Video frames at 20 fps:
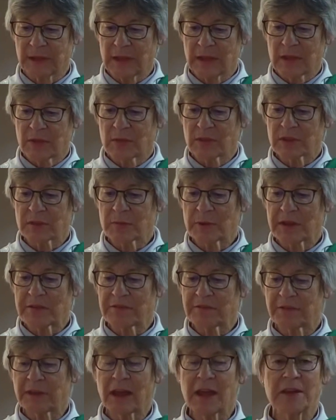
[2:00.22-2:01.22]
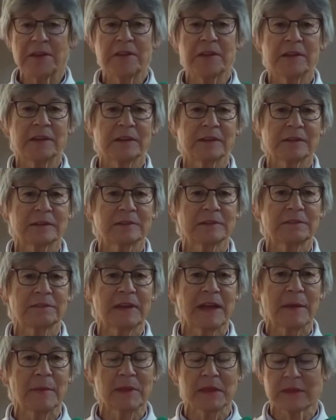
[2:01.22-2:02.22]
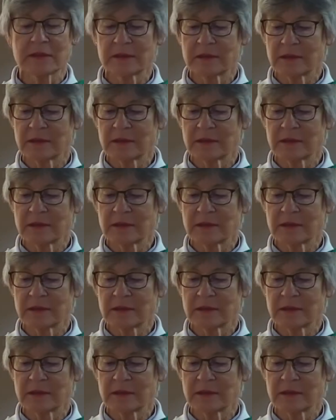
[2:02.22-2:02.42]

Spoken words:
Whether by flood, famine,